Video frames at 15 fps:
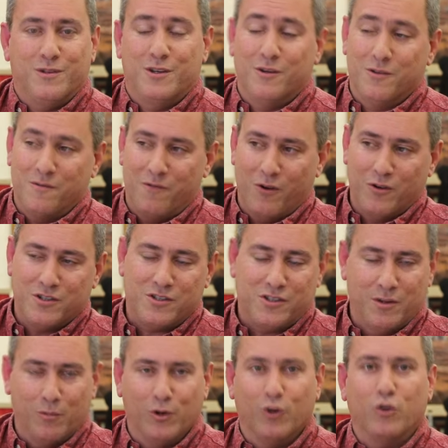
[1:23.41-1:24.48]
you know, the very
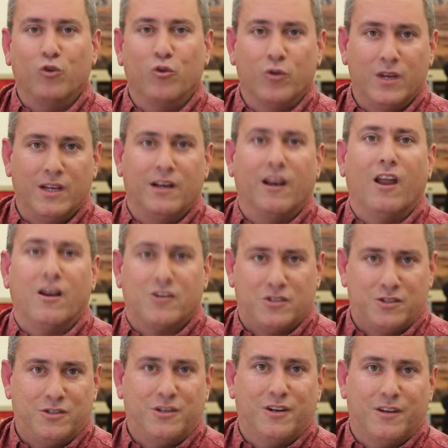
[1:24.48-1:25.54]
similar green,
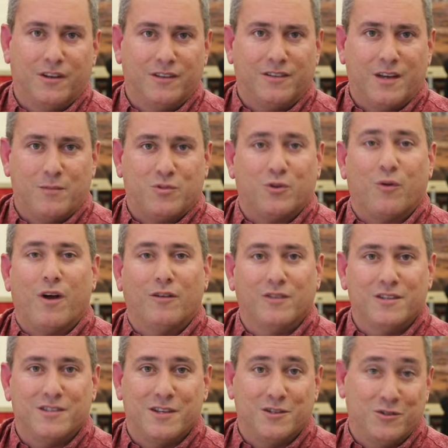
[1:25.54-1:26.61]
lush type
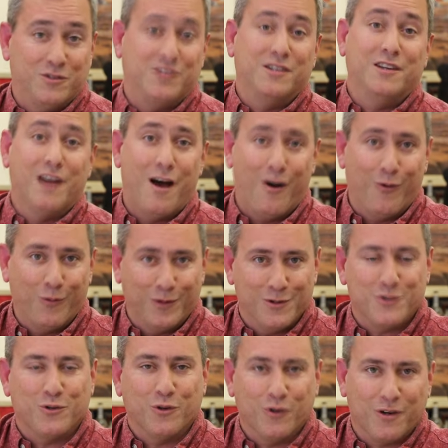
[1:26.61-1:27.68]
surroundings that you see now with
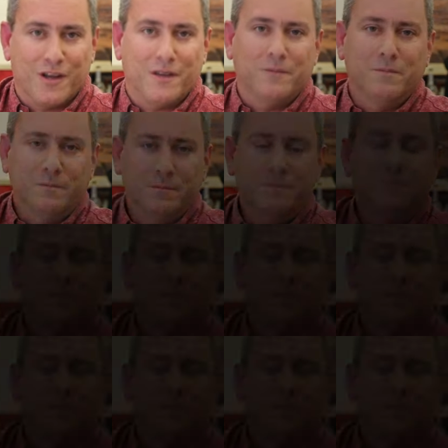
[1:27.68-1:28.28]
the sugarcane.